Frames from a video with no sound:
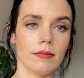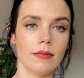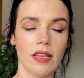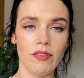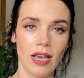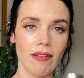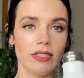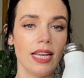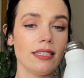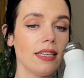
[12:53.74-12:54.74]
If you
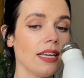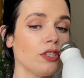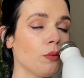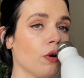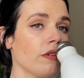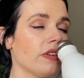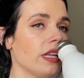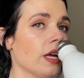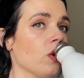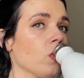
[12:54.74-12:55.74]
haven't yet, get your water for the
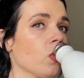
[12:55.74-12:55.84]
day.